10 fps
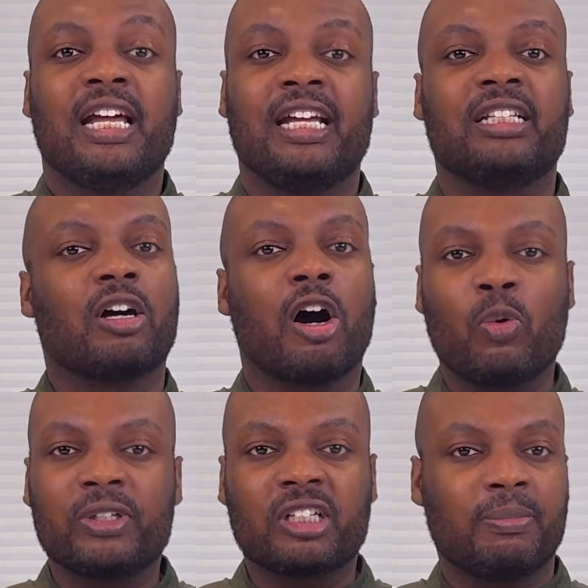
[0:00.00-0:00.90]
is
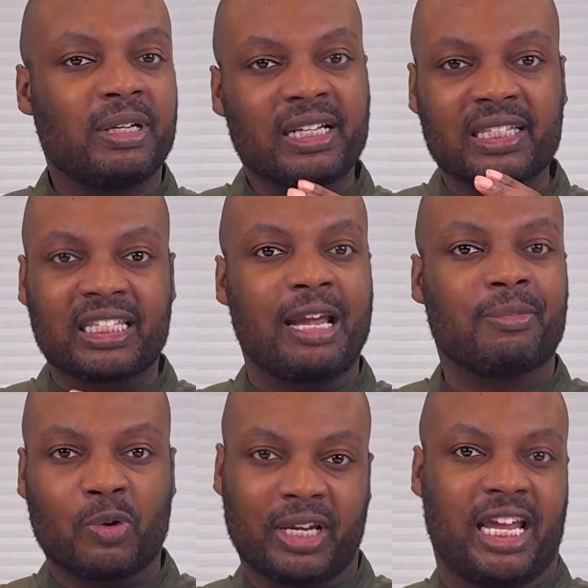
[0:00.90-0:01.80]
always going to be in the same
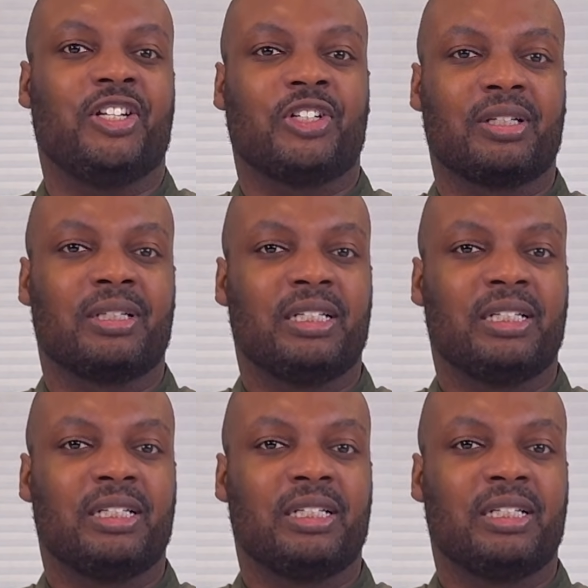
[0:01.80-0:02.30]
location.